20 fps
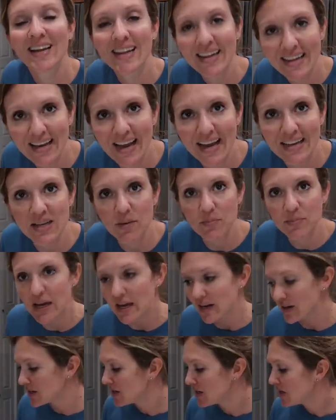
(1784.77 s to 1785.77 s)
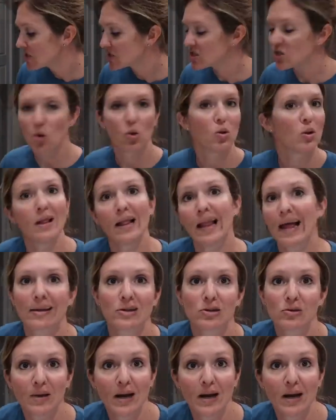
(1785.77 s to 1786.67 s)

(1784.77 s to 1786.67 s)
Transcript: it ends up being. So let her